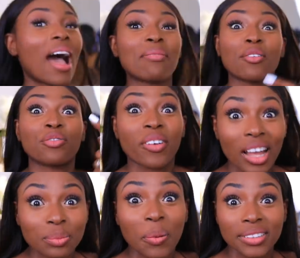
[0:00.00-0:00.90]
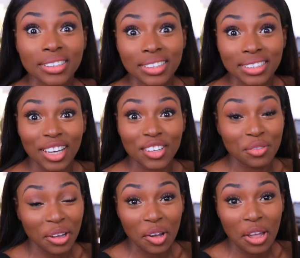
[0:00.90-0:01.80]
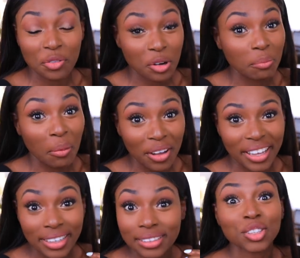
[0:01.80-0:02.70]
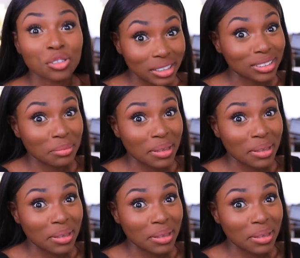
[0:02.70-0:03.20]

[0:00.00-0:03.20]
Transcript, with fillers: I'm the first person to tell you if I got it for a bargain, trust